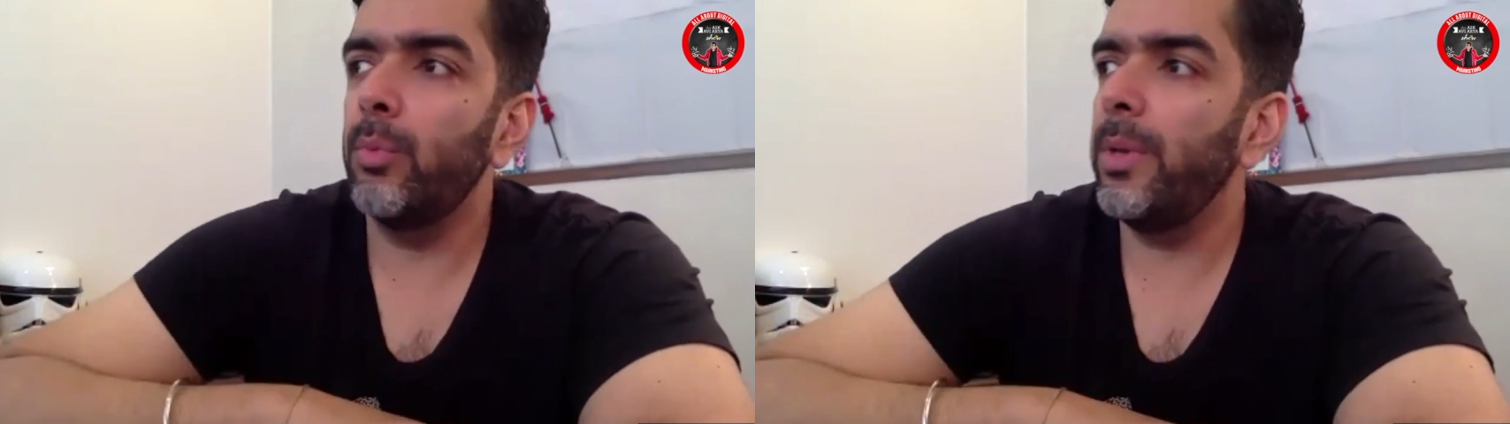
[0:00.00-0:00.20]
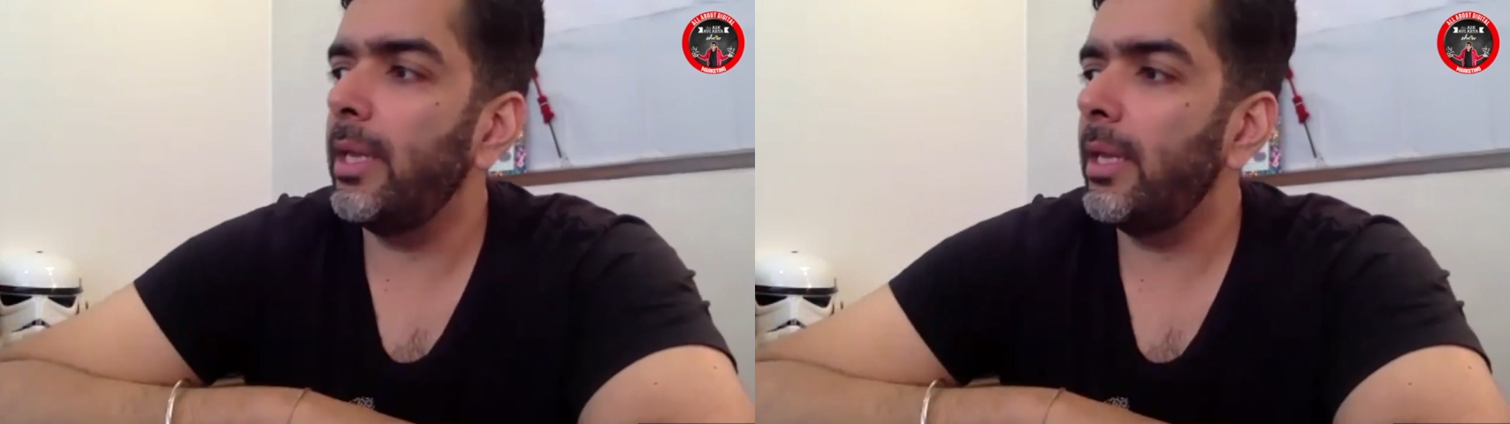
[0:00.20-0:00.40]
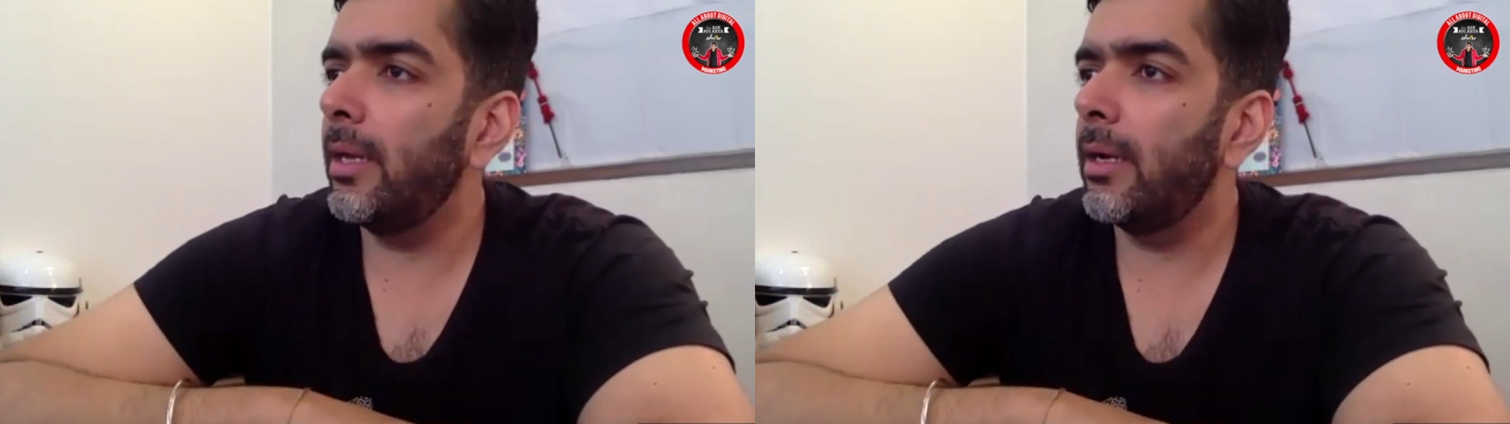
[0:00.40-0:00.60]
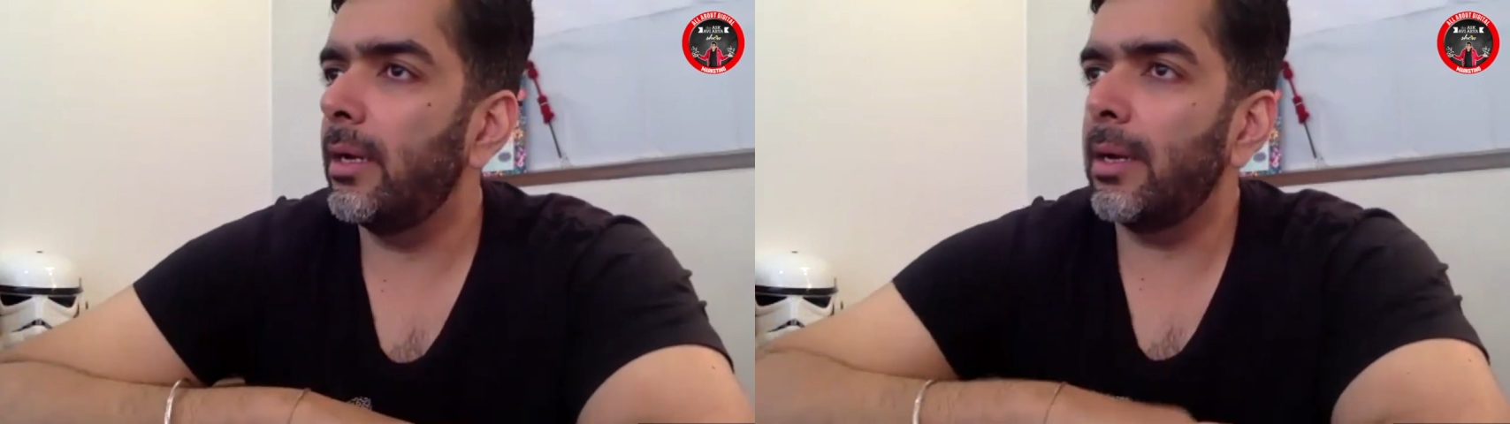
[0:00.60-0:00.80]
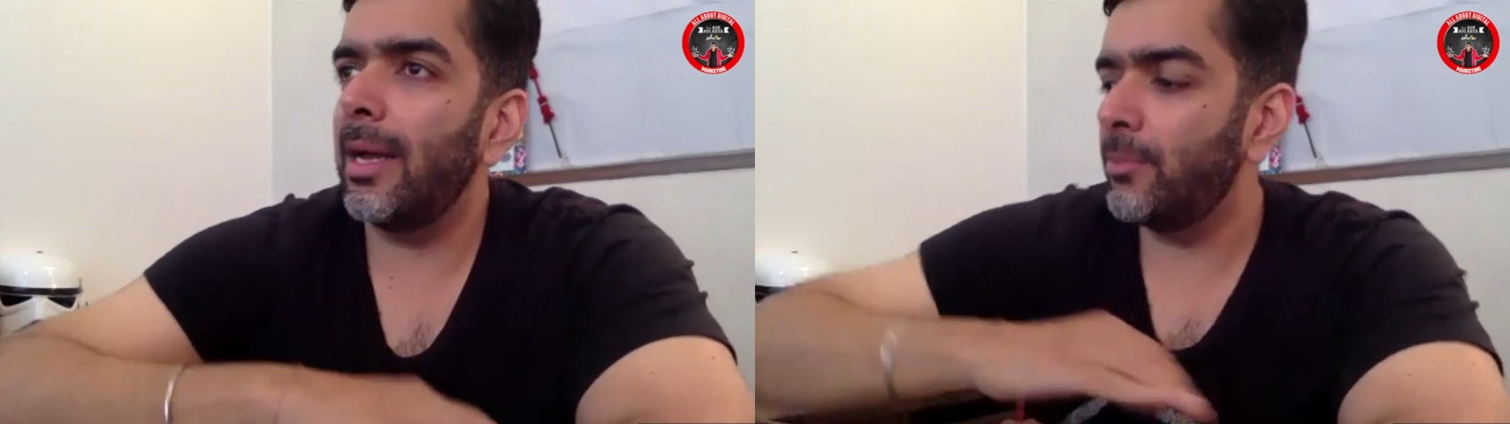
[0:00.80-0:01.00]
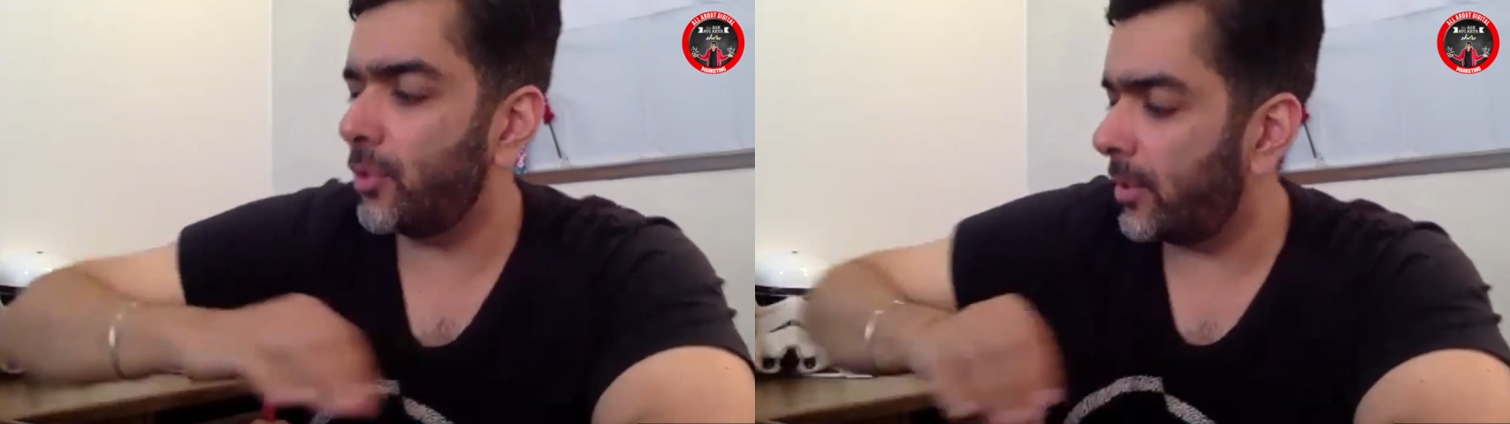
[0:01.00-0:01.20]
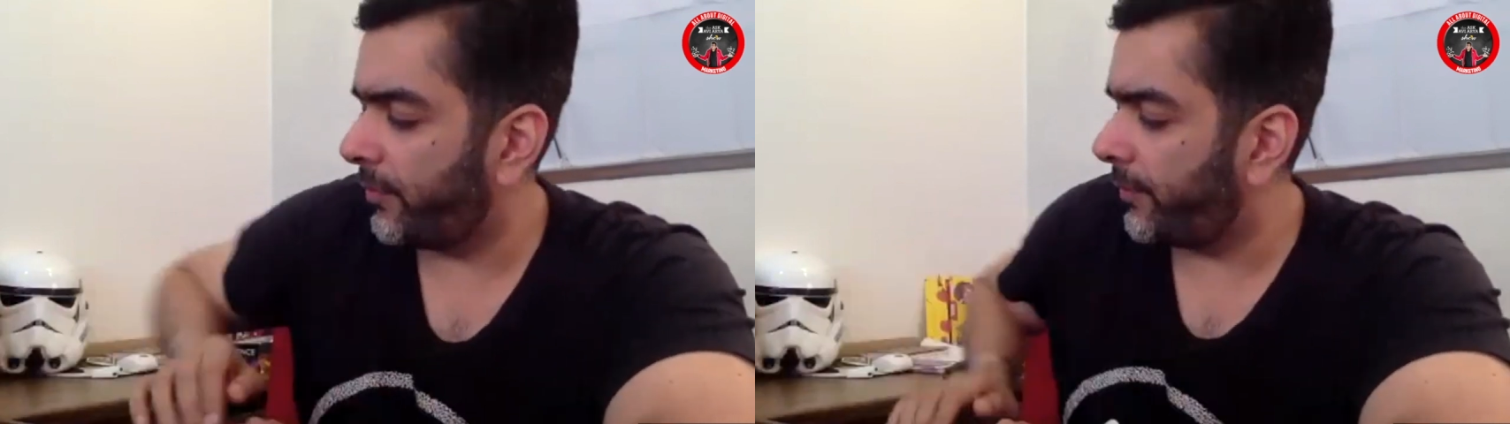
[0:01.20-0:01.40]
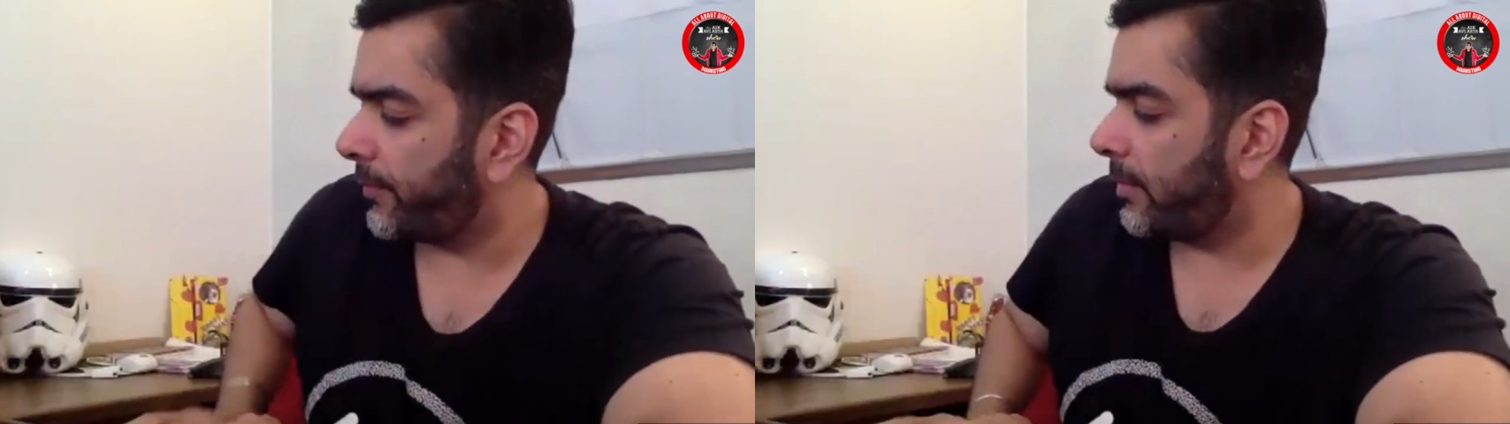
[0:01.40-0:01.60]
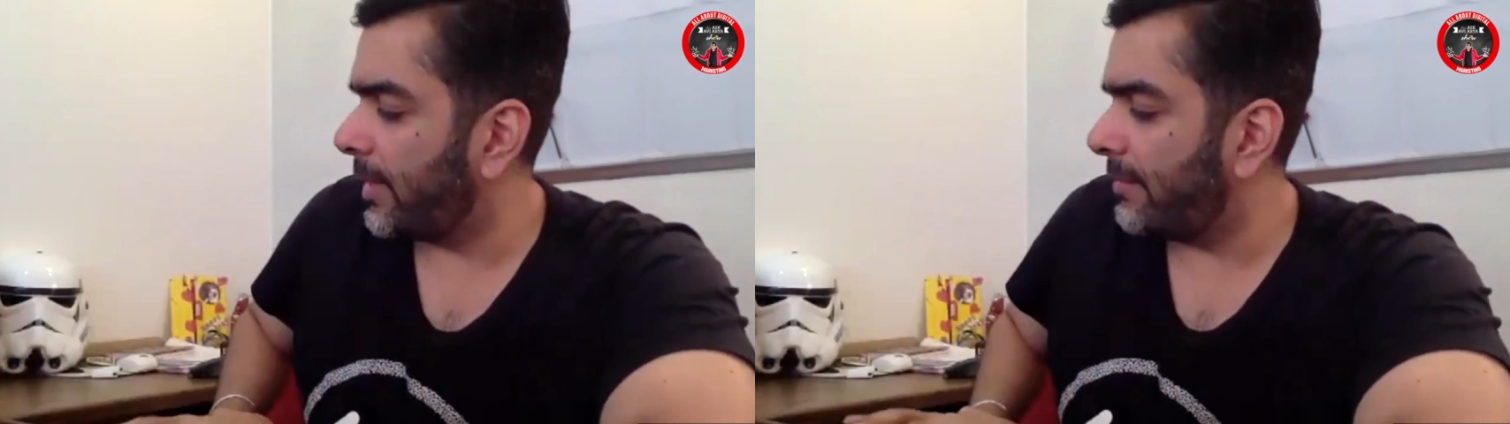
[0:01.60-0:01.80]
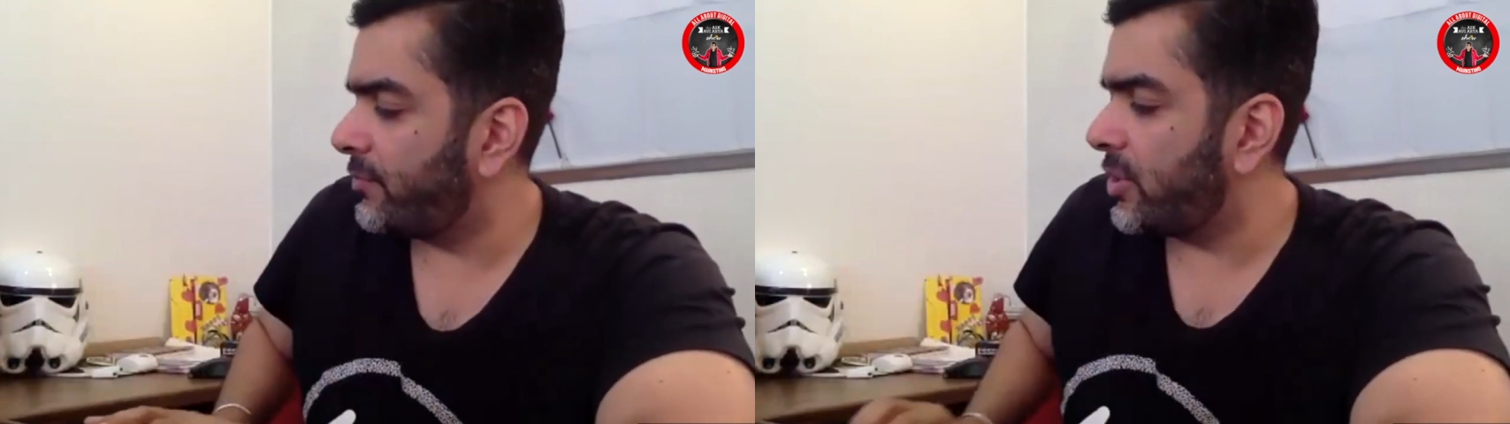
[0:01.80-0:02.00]
we I'm
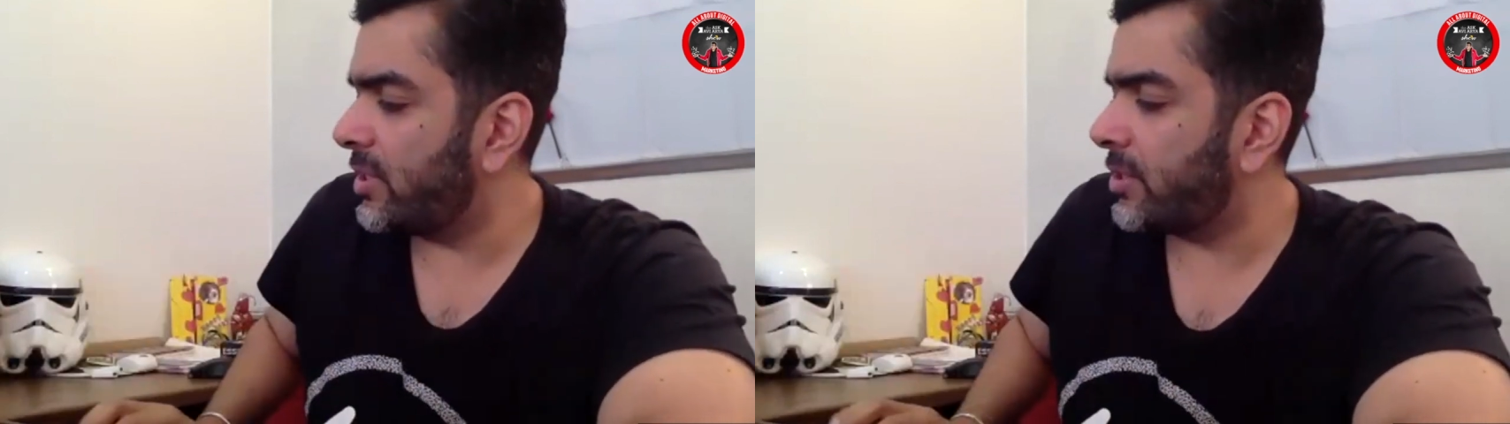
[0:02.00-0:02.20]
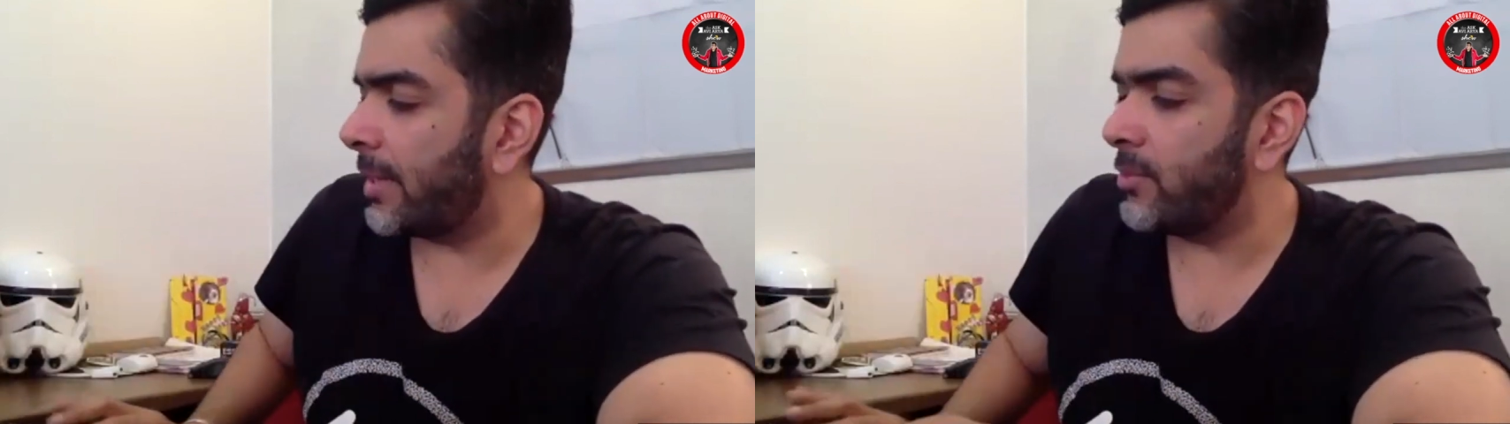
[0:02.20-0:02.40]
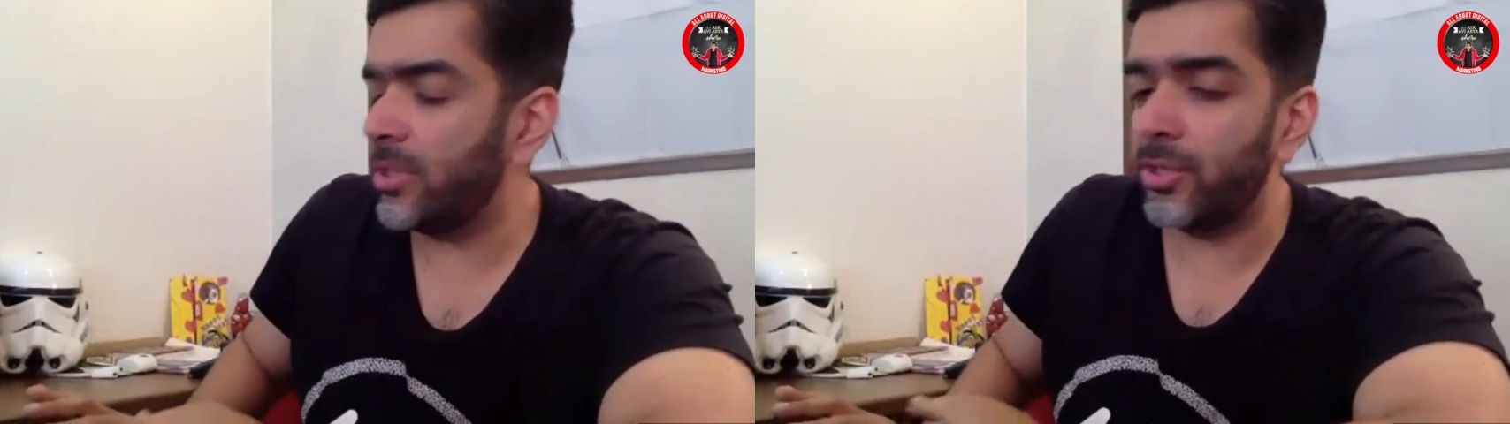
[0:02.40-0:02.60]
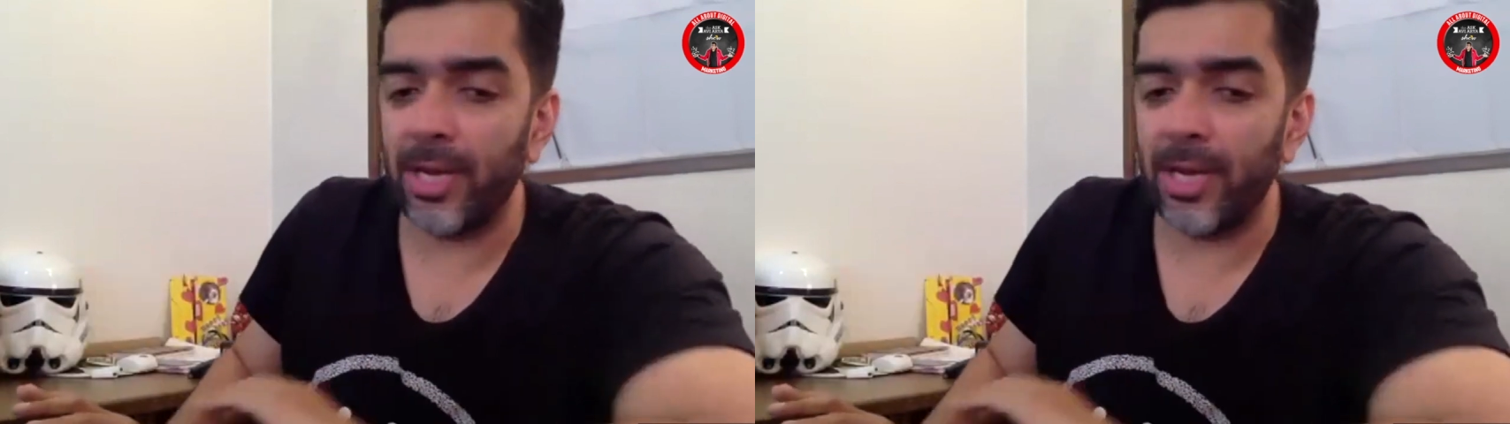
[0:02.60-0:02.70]
just